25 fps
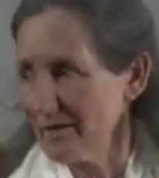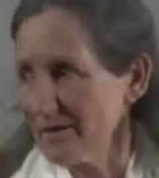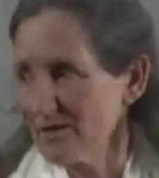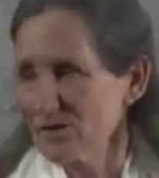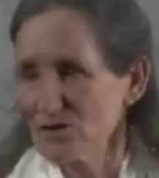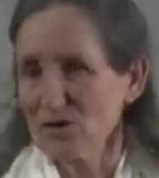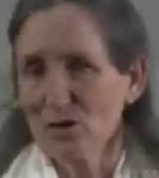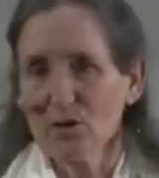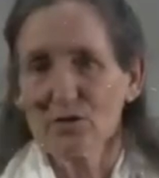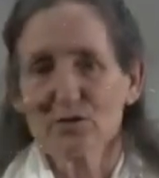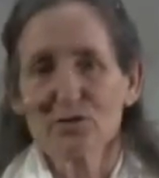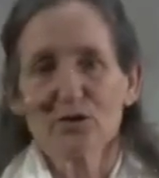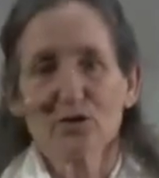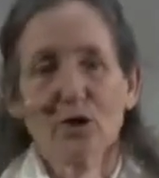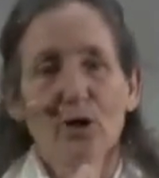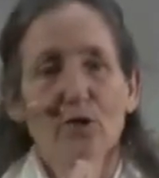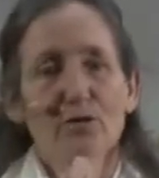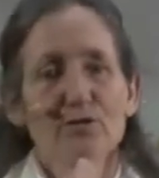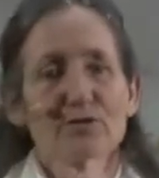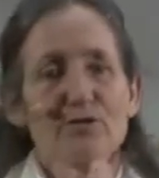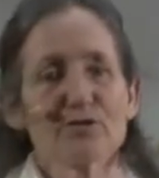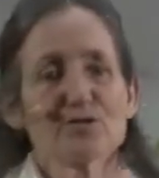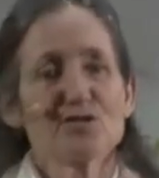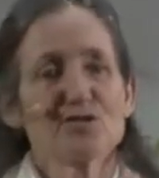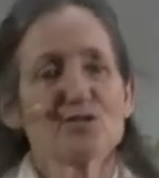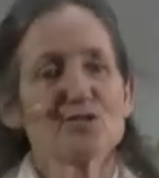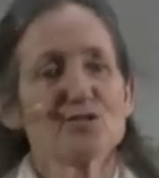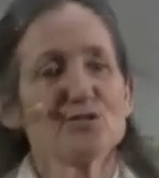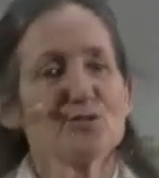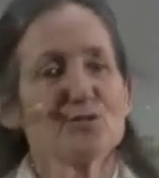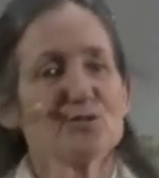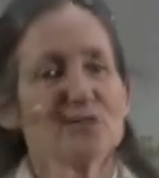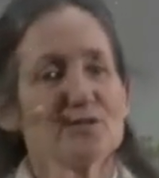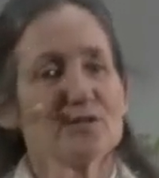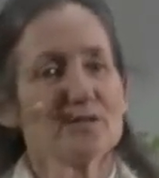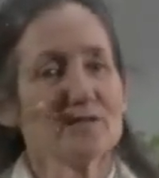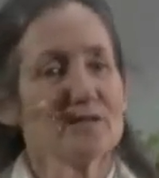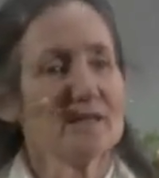So it coated,
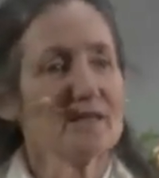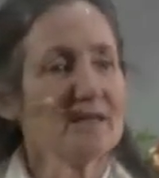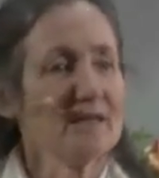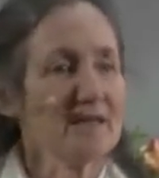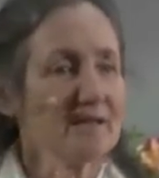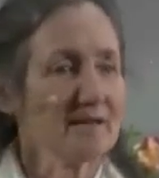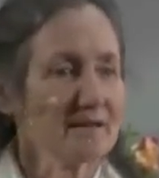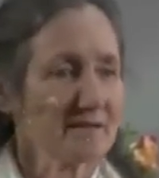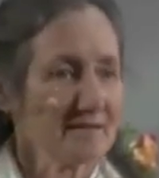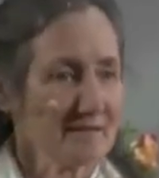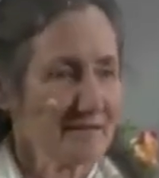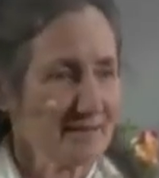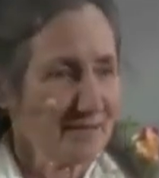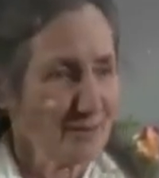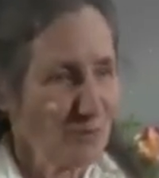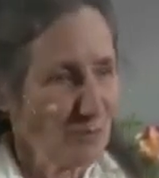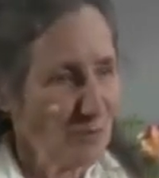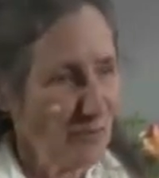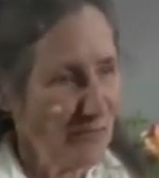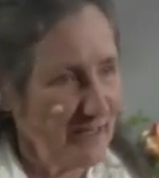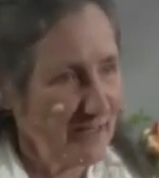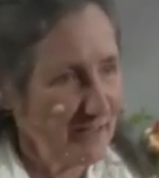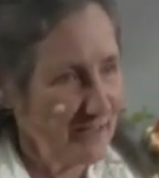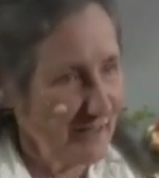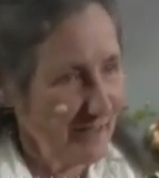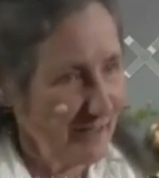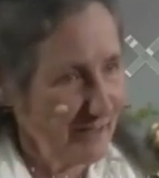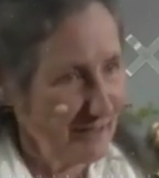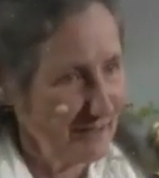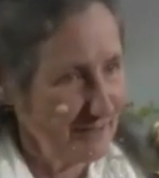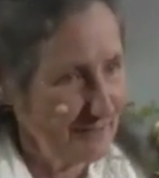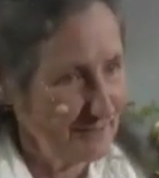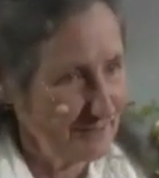soothed and healed the way down.